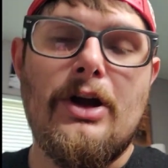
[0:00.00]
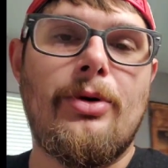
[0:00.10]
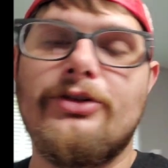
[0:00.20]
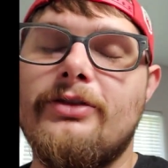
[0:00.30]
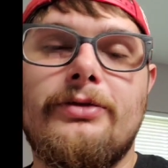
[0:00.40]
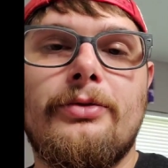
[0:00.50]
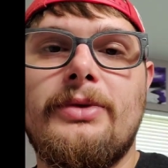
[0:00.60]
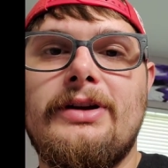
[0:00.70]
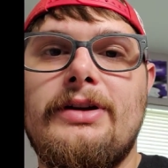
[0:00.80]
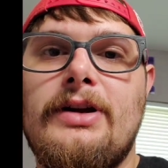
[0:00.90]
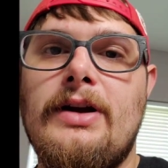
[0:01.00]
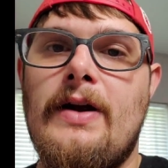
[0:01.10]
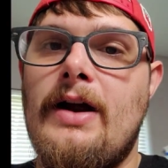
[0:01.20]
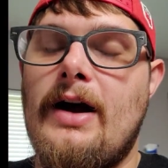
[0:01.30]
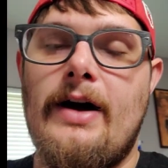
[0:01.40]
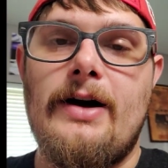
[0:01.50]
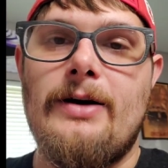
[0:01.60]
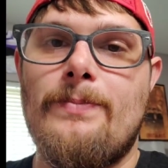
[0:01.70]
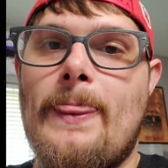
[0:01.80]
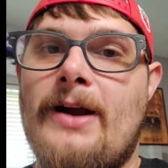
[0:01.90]
Personally for me,
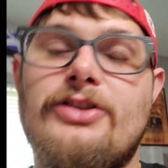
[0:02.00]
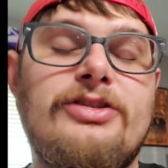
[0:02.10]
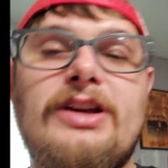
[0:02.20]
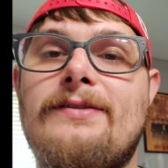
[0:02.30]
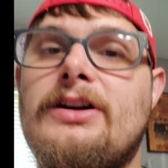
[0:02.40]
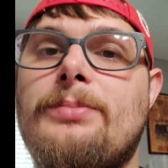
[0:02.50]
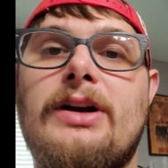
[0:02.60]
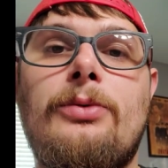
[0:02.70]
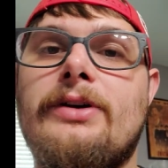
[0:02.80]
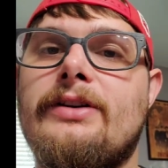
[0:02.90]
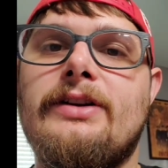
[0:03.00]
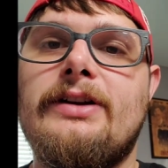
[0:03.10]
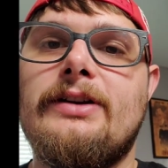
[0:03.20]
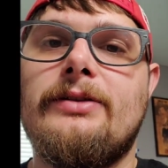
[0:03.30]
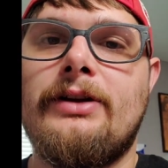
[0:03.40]
I just saved up, and I wanted to get,